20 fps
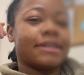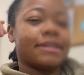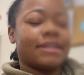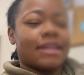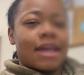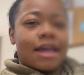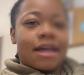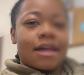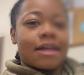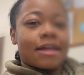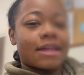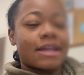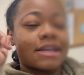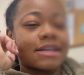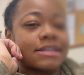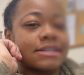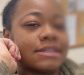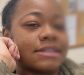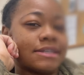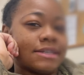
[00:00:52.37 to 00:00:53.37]
yeah,
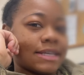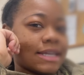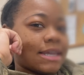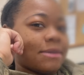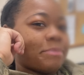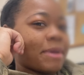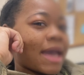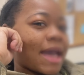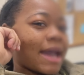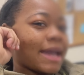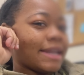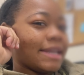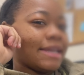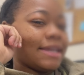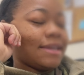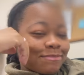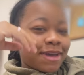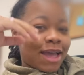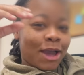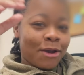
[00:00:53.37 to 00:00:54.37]
it's D
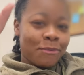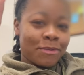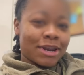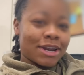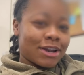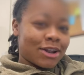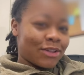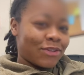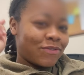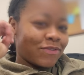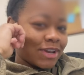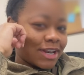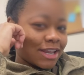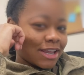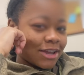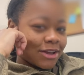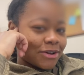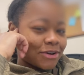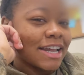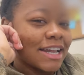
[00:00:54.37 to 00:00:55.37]
Baddie back with another
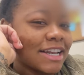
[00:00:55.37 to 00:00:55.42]
video,